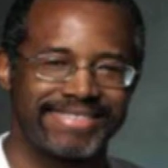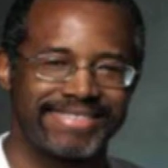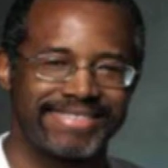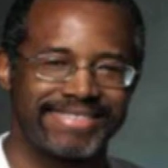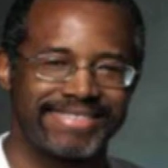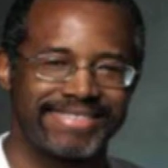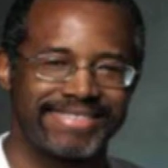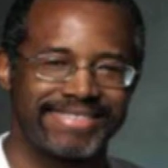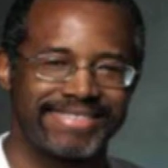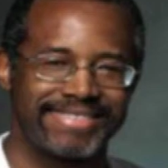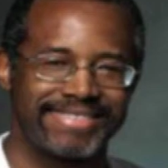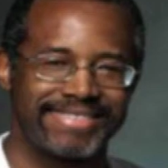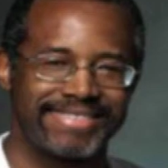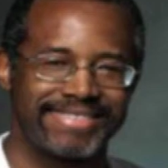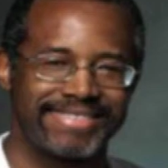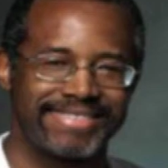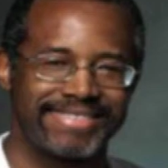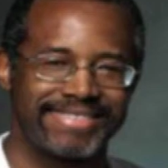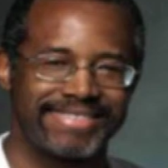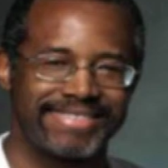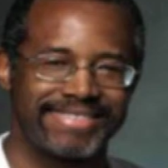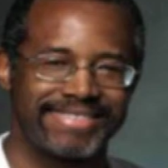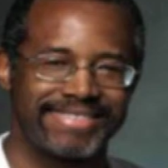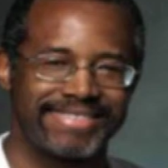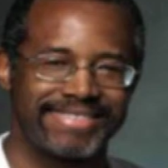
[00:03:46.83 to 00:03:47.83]

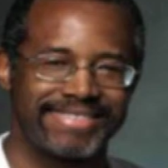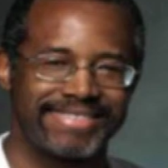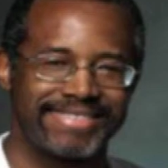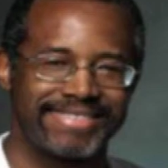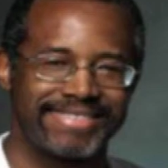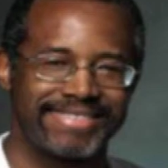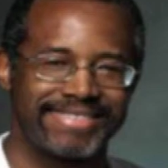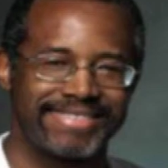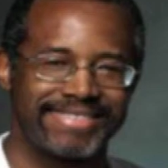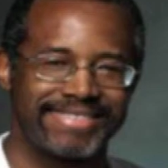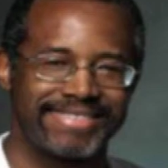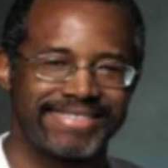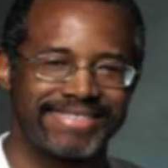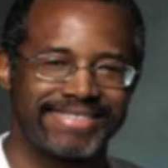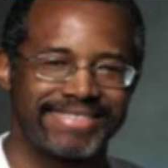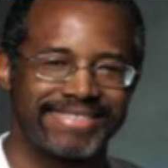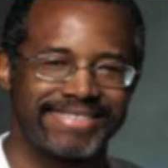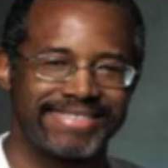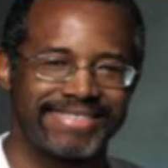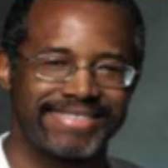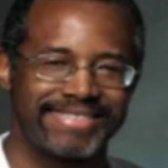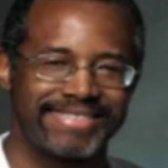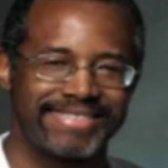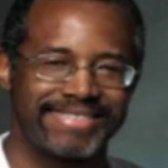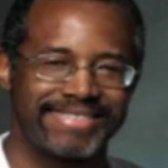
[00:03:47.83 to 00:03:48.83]

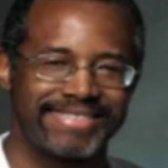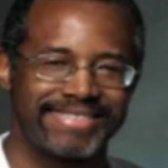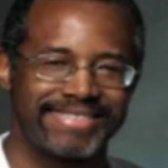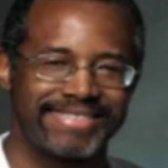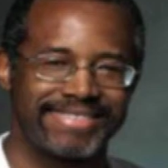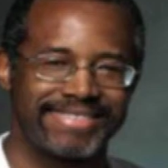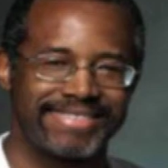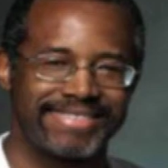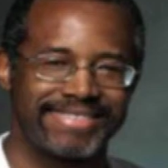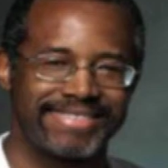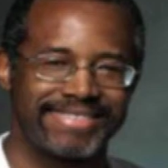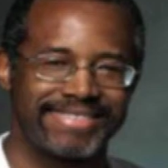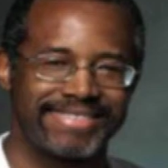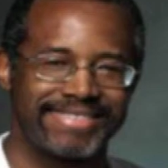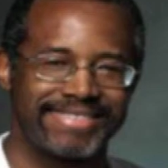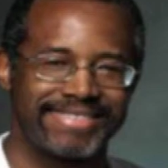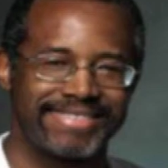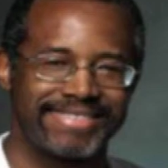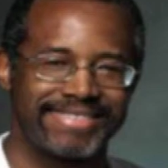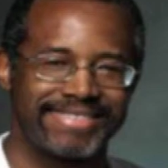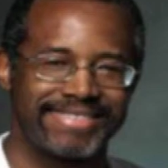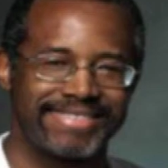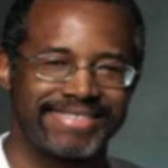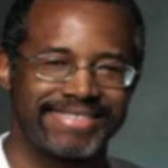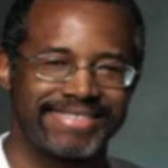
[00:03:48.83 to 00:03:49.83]

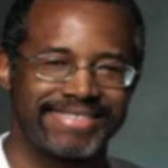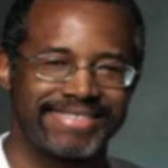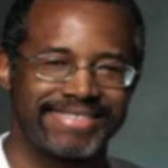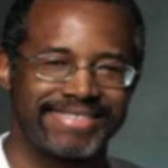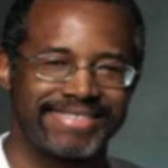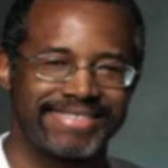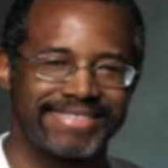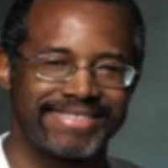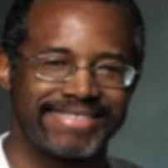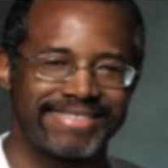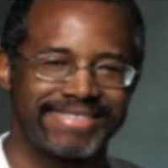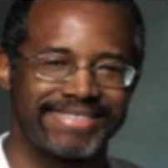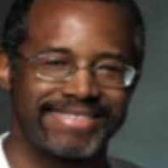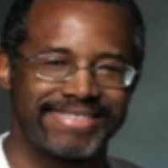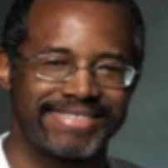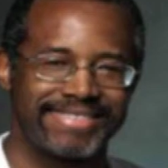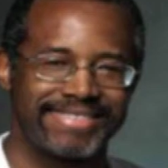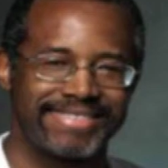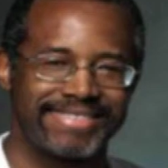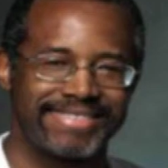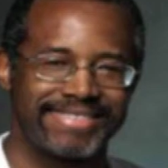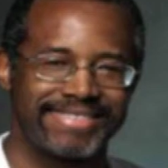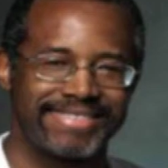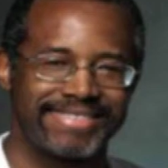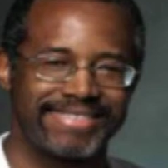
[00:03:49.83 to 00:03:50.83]

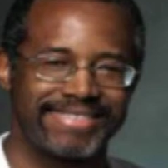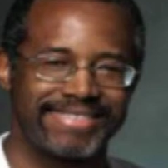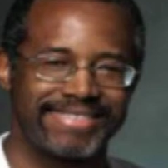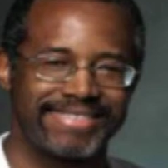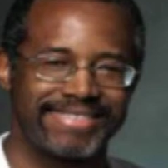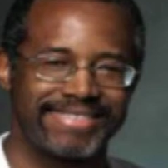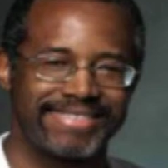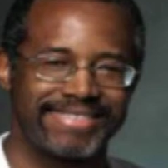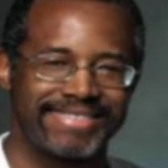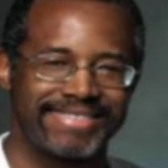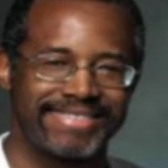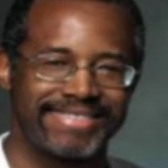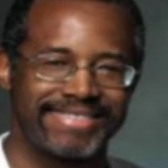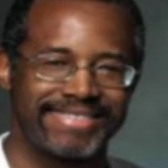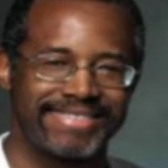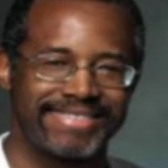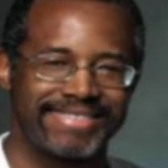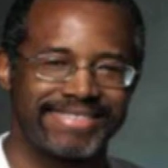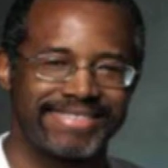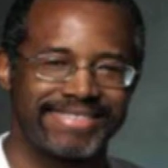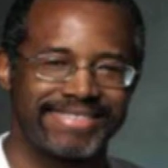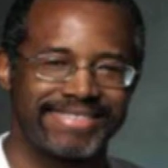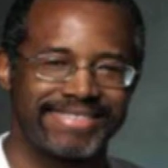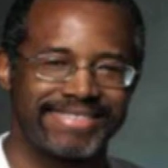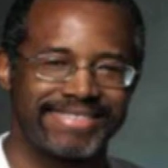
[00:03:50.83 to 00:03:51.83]

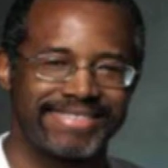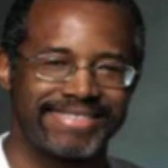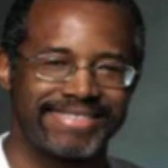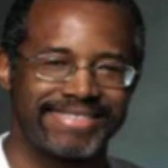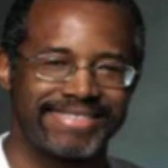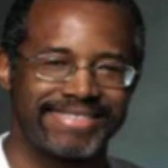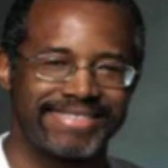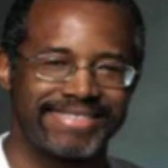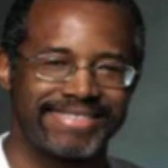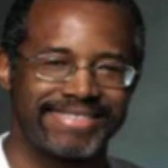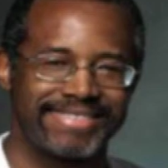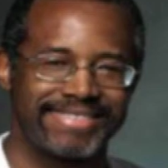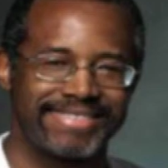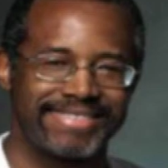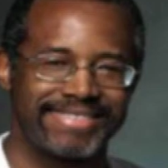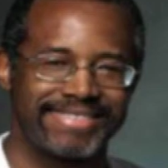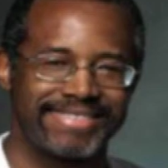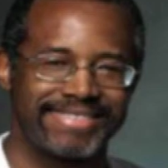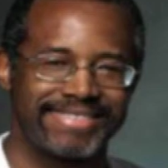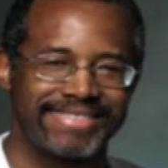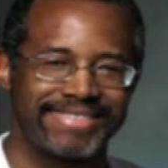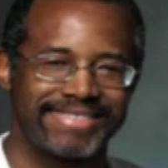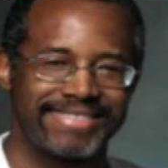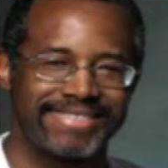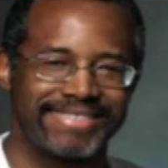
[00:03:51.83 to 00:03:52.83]

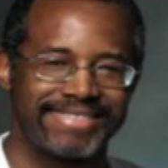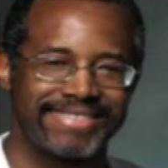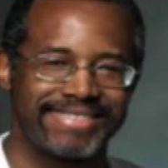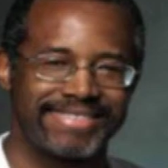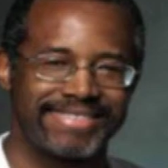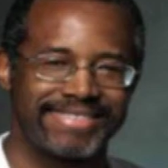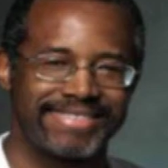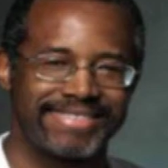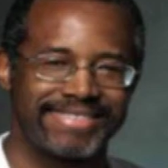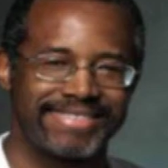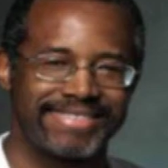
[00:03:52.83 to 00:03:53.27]
This is a still picture; no speech is visible.